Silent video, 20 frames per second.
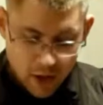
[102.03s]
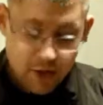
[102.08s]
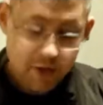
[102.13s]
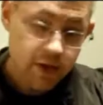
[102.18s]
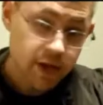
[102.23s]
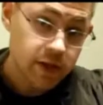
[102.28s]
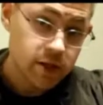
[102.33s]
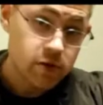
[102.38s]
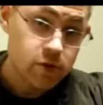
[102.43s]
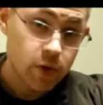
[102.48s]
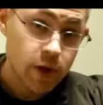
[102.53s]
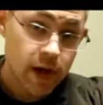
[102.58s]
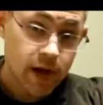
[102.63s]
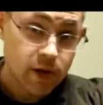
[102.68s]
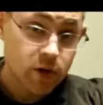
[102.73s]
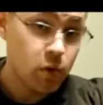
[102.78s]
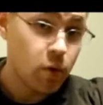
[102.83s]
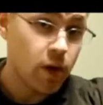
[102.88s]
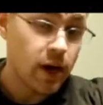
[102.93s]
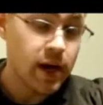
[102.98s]
Unlike
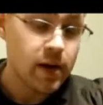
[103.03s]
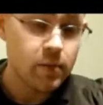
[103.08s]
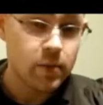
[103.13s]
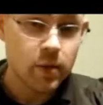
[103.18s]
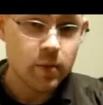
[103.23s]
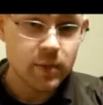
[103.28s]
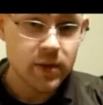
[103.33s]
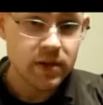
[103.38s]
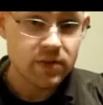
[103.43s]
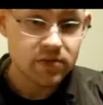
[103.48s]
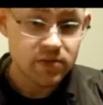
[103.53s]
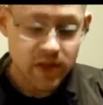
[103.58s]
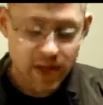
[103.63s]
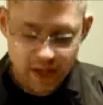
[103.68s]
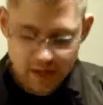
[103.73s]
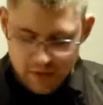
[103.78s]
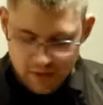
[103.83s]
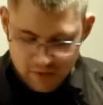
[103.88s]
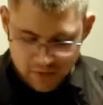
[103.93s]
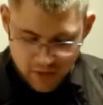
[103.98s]
Drac, who I am a big
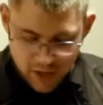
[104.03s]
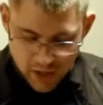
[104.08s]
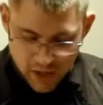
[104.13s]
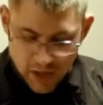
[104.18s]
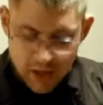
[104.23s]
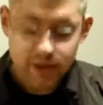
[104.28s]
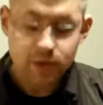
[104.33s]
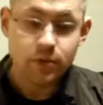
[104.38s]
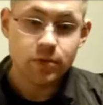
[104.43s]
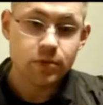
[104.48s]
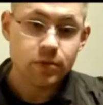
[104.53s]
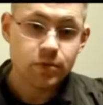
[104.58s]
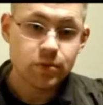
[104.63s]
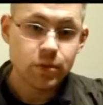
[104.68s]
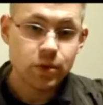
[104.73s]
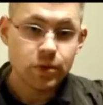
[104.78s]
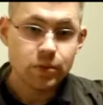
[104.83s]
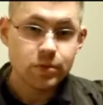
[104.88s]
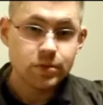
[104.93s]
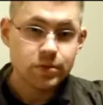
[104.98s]
fan of, I don't
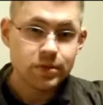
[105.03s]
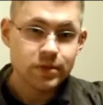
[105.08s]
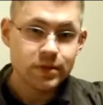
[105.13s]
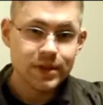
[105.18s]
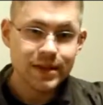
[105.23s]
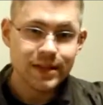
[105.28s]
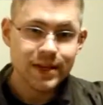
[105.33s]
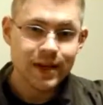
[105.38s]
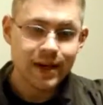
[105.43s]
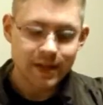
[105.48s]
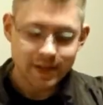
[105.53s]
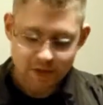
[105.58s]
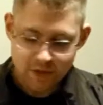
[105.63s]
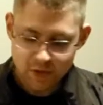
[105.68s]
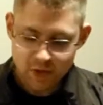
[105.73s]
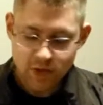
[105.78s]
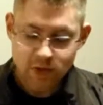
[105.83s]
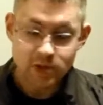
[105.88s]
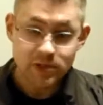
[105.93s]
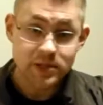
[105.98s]
throw the
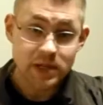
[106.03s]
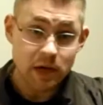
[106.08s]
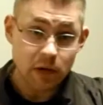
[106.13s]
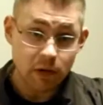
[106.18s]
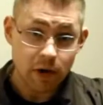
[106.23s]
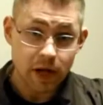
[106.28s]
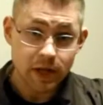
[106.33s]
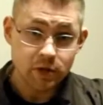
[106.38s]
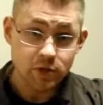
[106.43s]
instructions out.